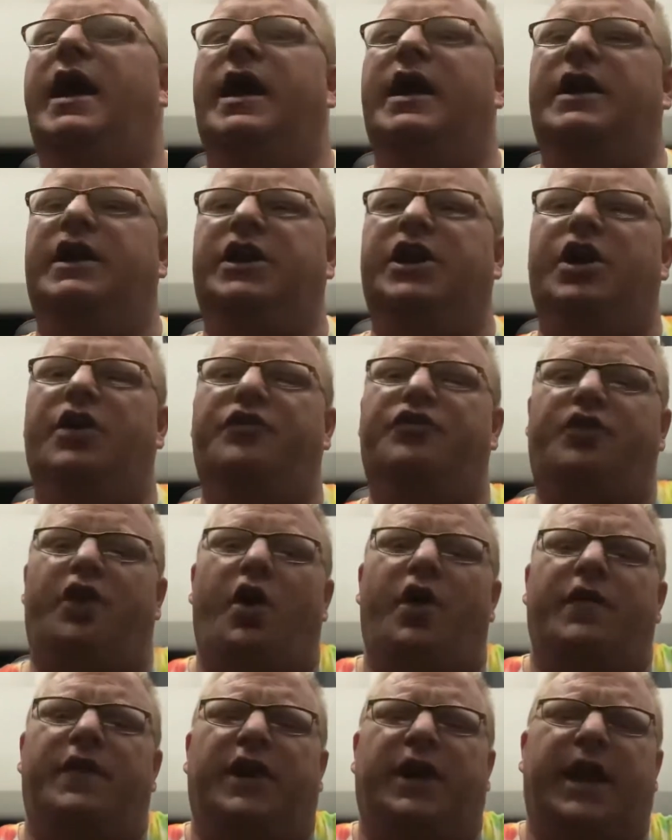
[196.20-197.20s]
you know,
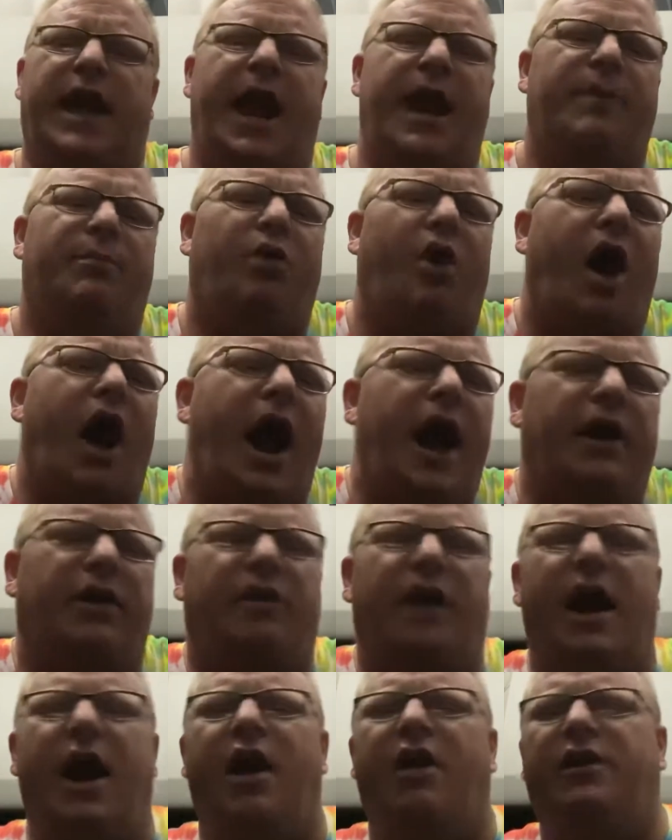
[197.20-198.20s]
throwing their gay pride
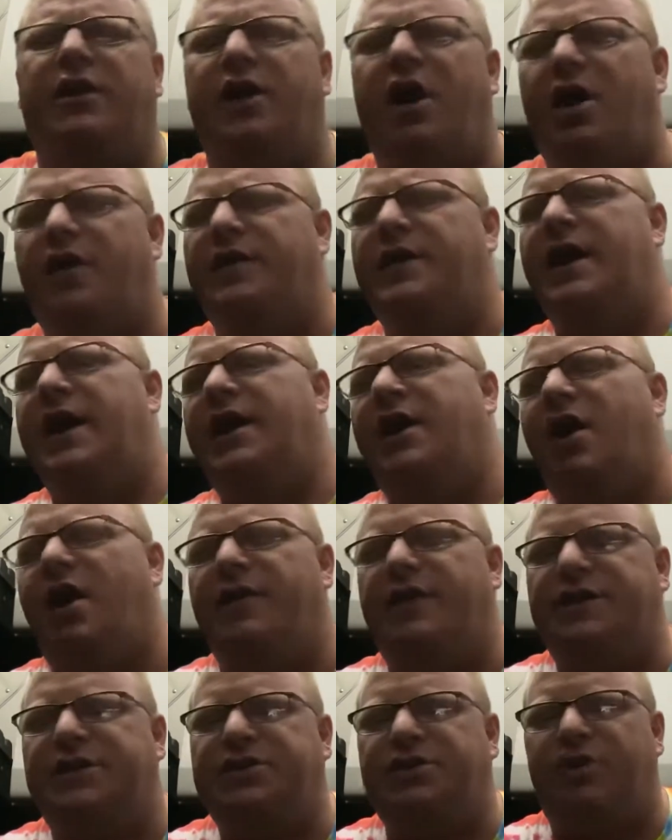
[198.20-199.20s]
around and all
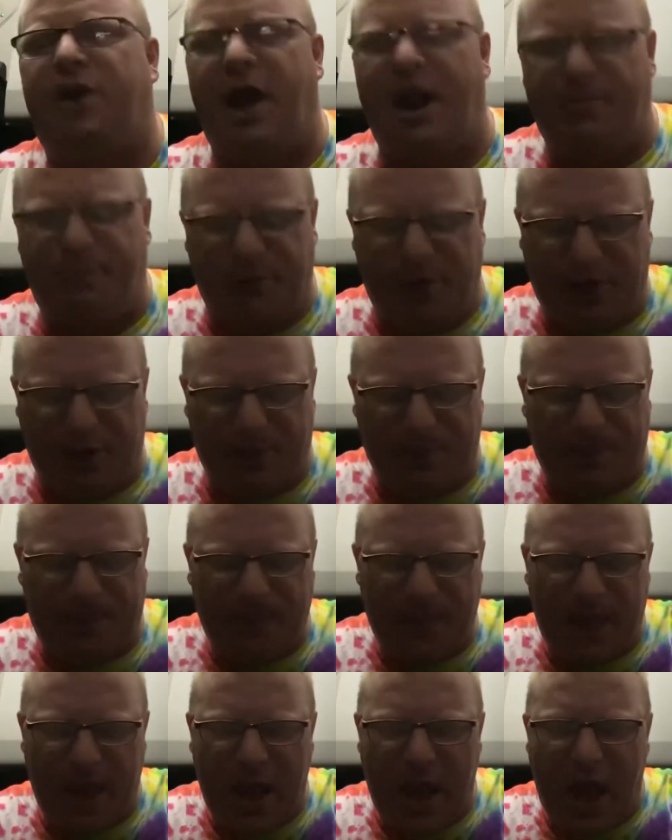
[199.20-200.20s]
this crap, you know.
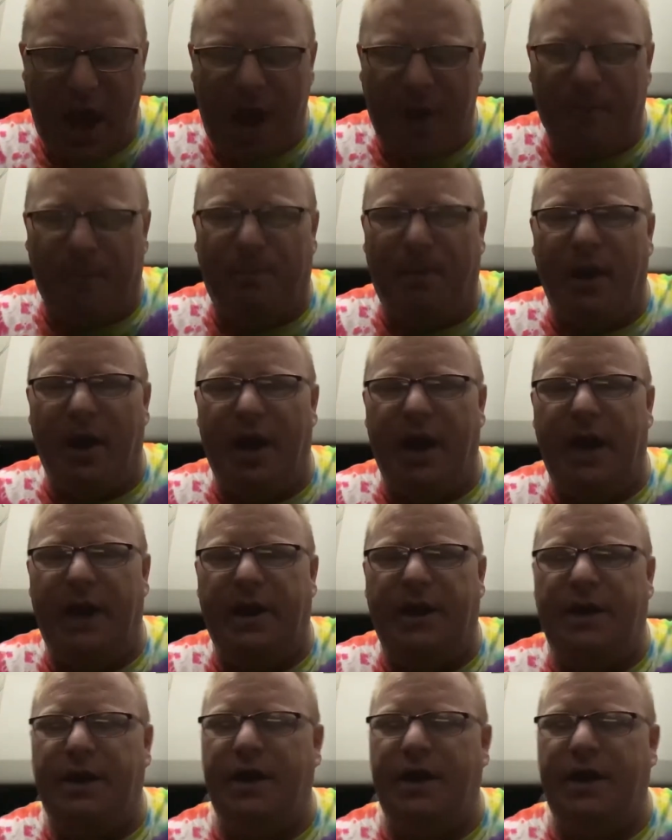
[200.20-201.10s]
But